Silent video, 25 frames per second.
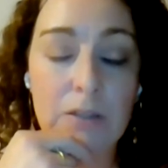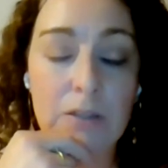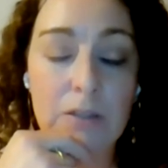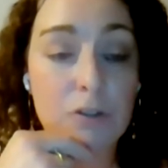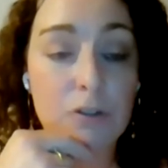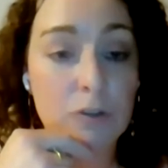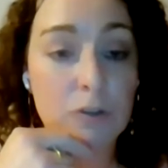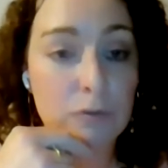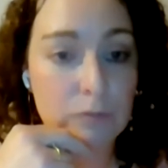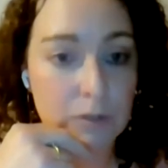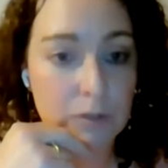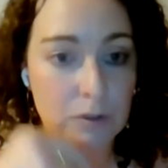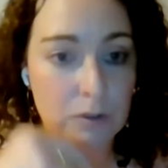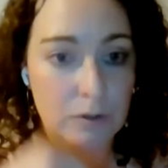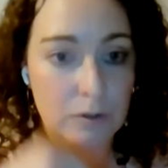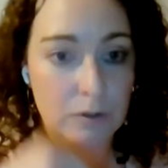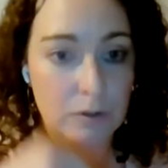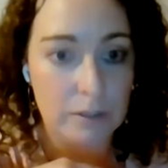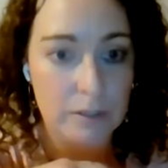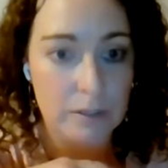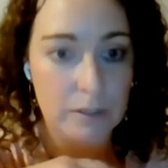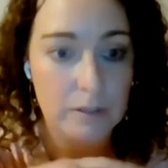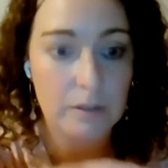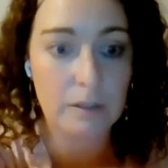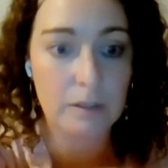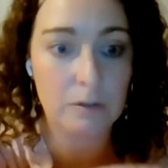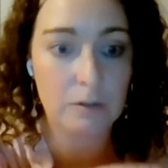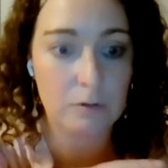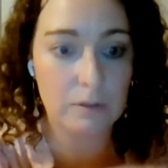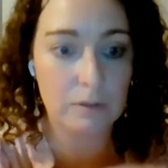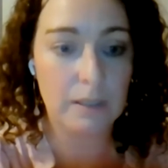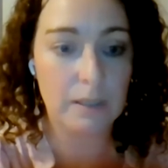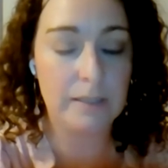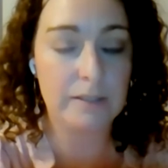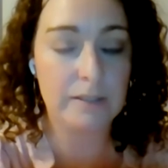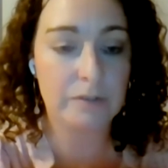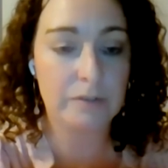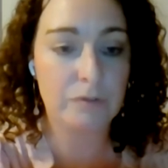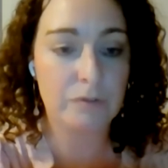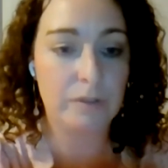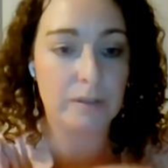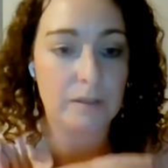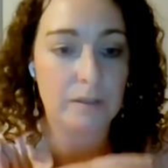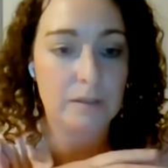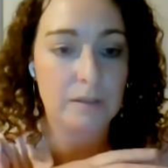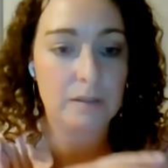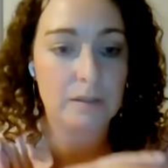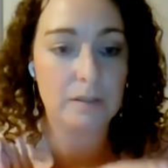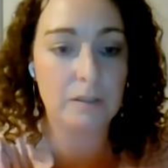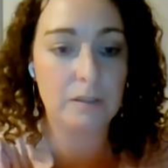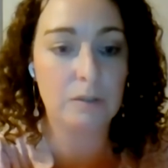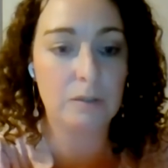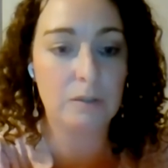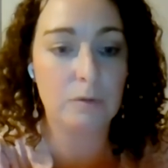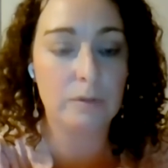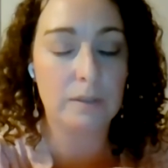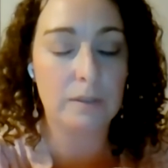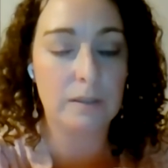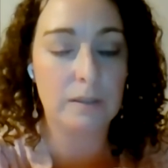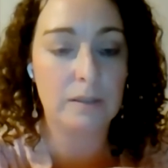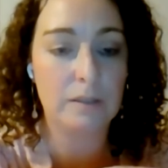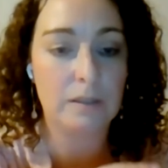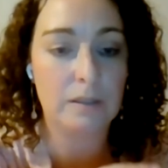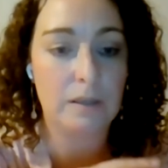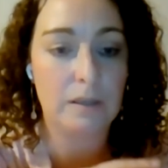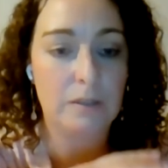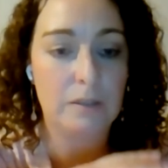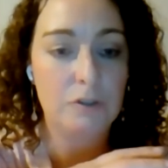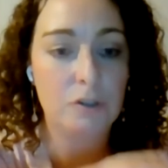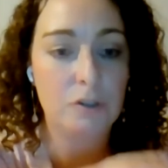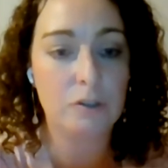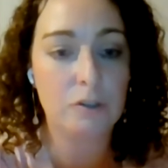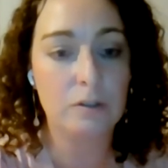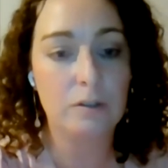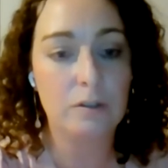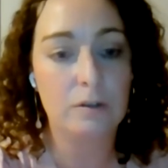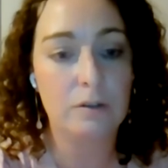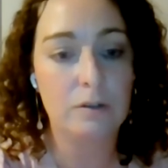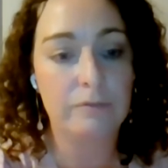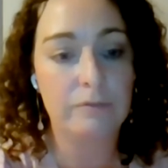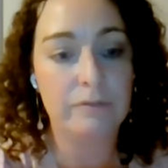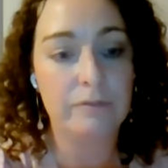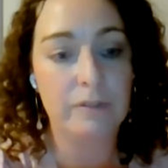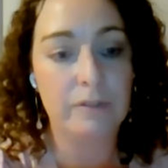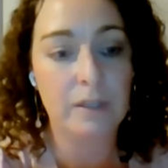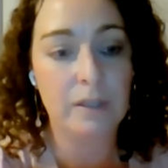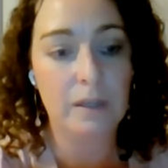does record the oral history that you know that a, a chunk of